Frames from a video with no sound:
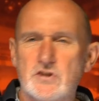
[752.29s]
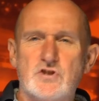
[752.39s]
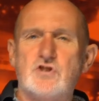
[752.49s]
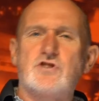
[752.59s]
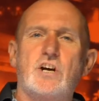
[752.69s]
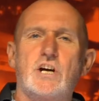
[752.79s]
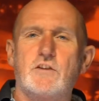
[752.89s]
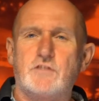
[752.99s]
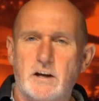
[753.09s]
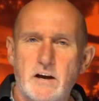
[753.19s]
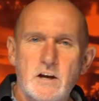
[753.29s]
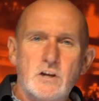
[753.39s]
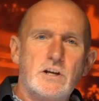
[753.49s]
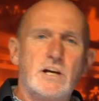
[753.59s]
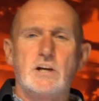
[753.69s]
serve the
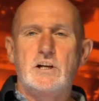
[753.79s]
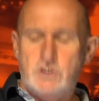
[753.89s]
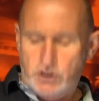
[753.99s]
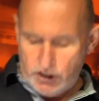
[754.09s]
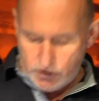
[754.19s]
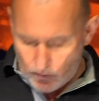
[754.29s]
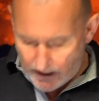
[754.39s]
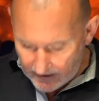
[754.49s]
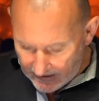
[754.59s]
early church well.